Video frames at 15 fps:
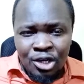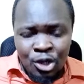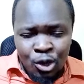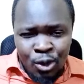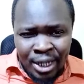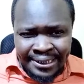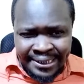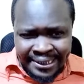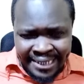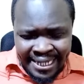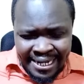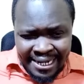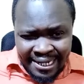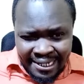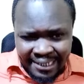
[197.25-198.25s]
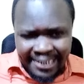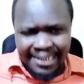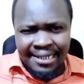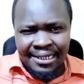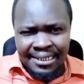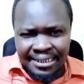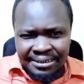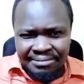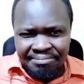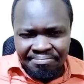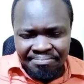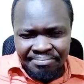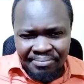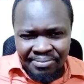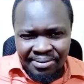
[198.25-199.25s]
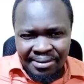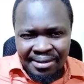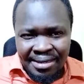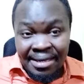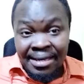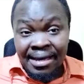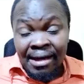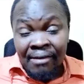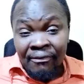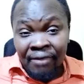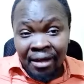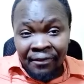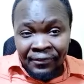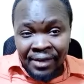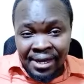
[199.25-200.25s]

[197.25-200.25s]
you are seeing clearly the